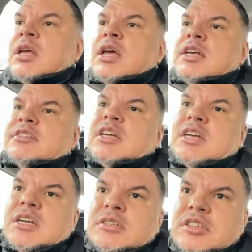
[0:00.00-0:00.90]
is the
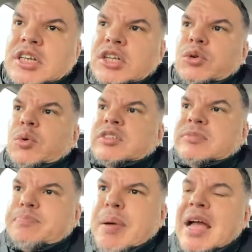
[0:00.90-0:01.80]
continuous
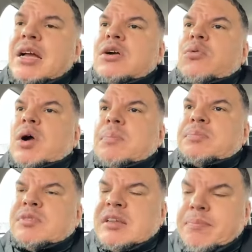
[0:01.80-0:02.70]
bankrupt
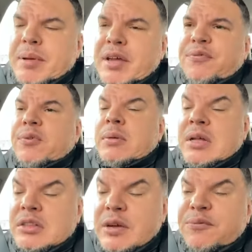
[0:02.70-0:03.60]

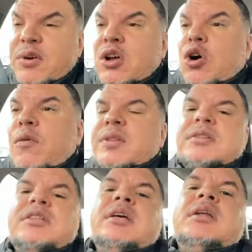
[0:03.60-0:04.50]
differing over the
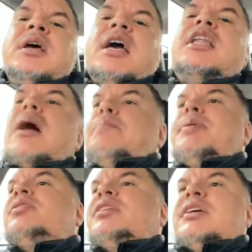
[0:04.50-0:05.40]
deen and not
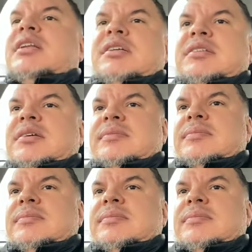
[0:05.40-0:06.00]
building anything.